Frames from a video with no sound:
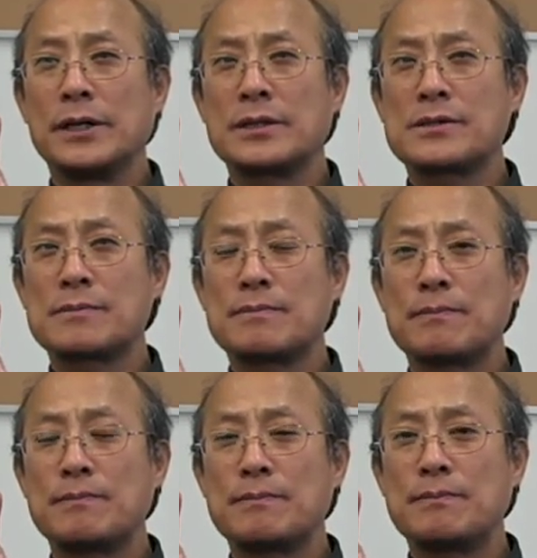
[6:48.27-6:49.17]
it's
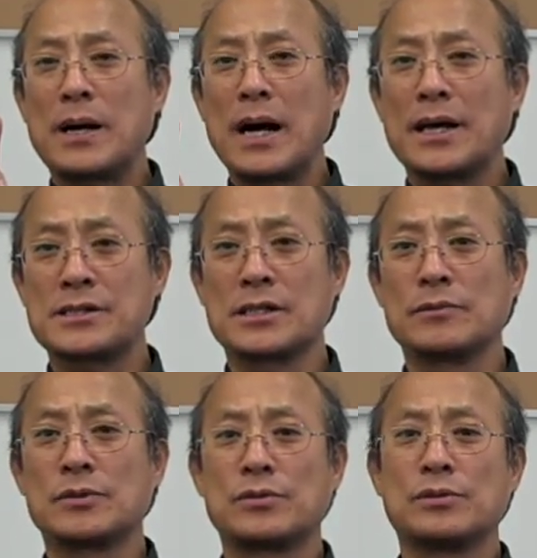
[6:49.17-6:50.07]

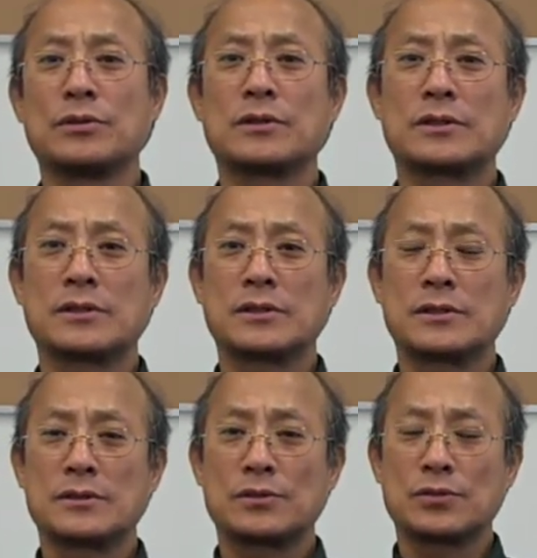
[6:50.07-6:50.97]
possible to,
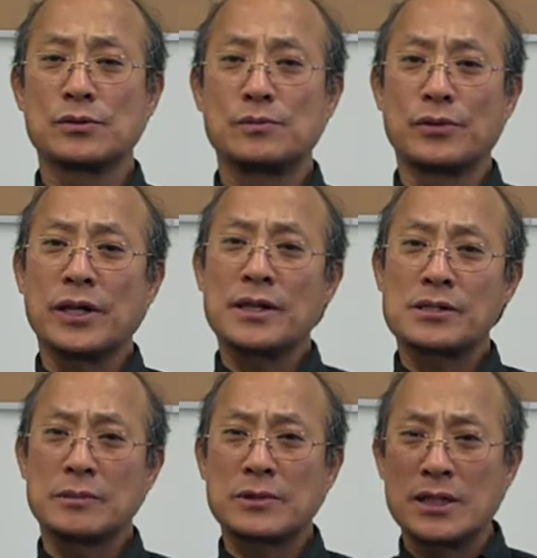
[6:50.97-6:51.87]
to bring
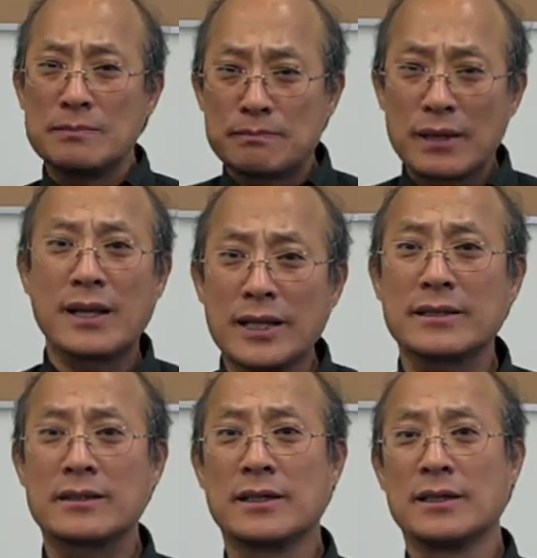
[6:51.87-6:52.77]
some
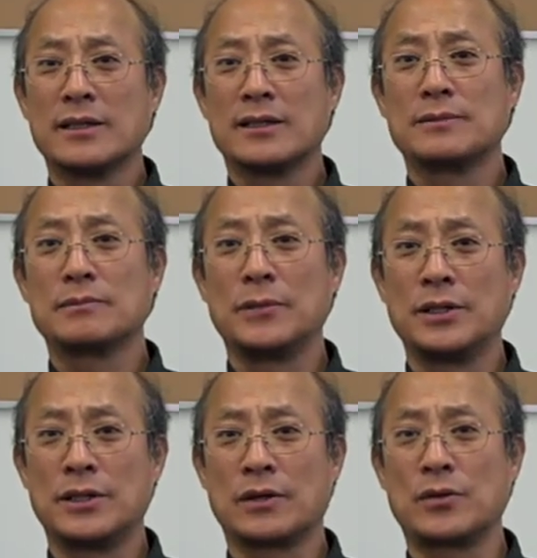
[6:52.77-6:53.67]
complete
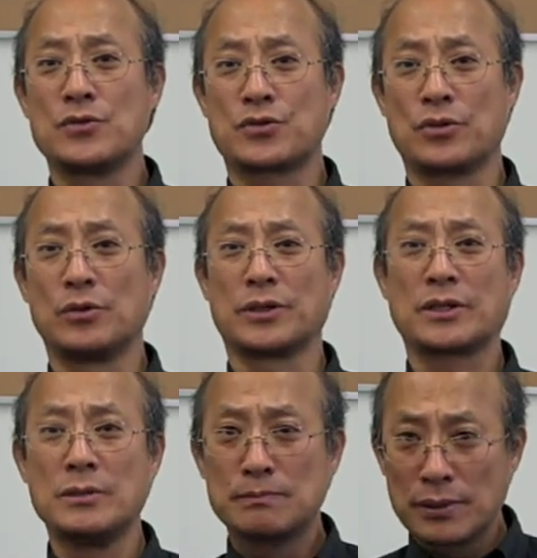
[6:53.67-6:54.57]
media control or the
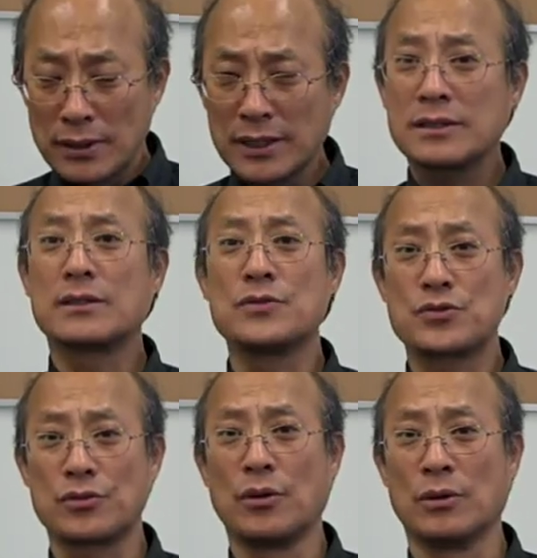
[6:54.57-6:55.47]
complete
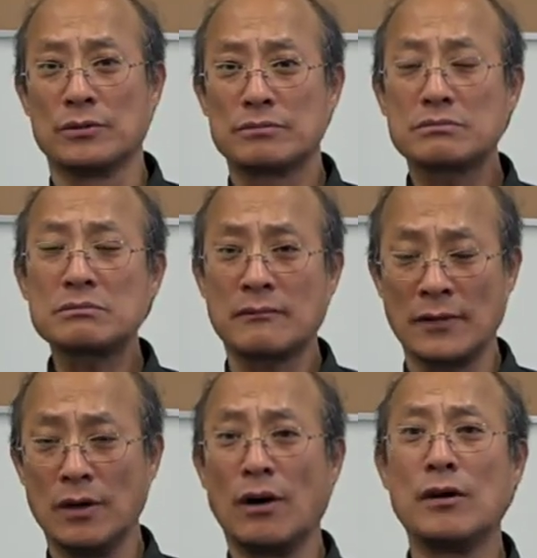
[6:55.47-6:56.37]
control
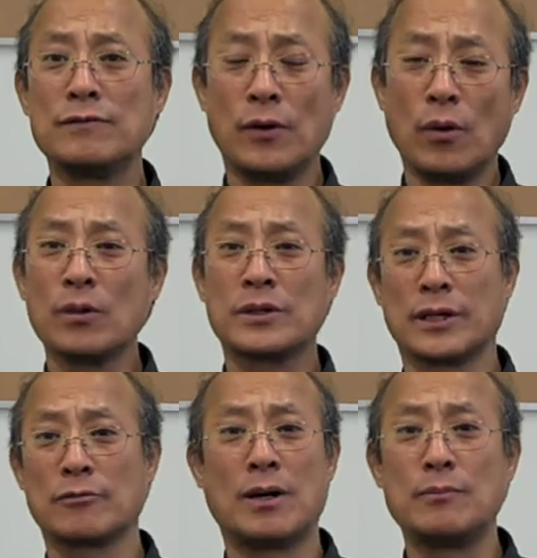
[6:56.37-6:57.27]
of all
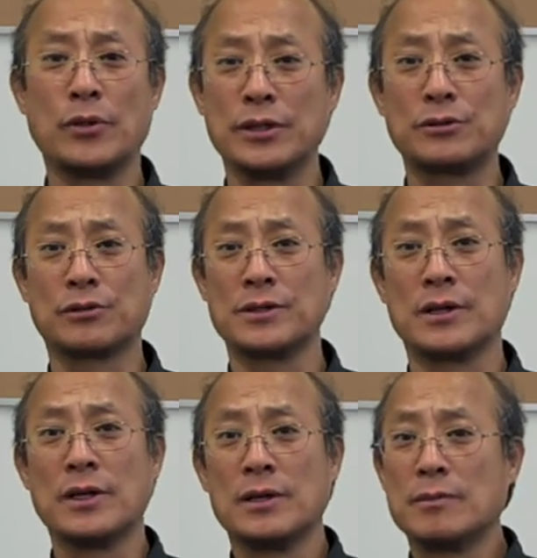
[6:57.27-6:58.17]
that
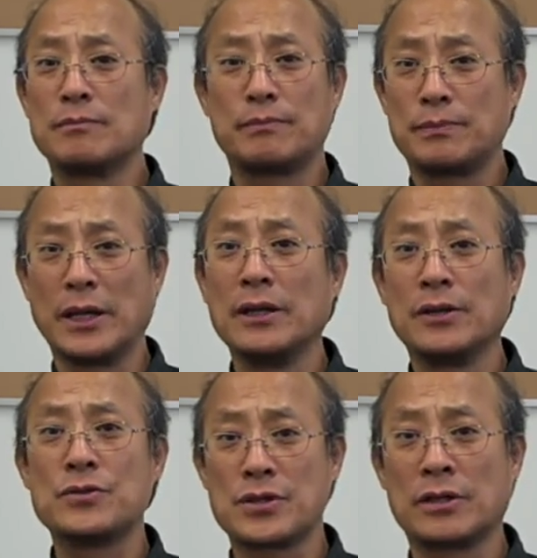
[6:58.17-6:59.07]
1.3
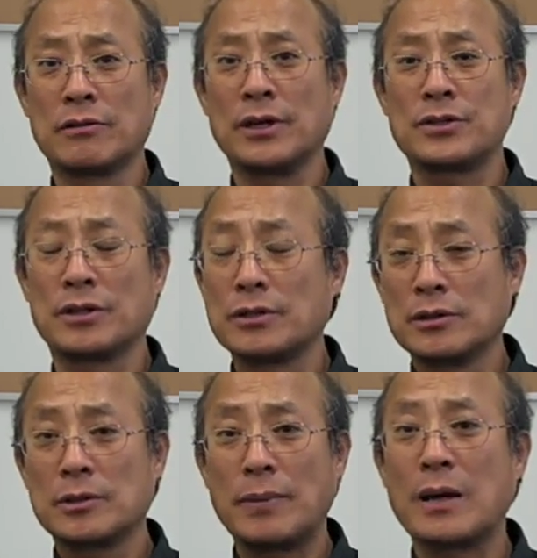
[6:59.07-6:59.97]
billion generation,
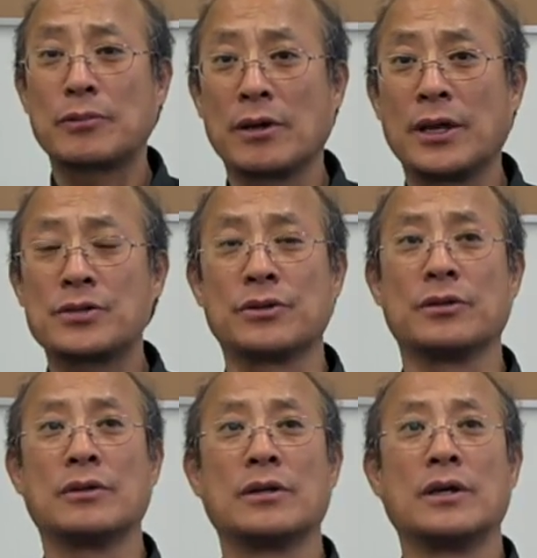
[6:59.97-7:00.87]
the, the population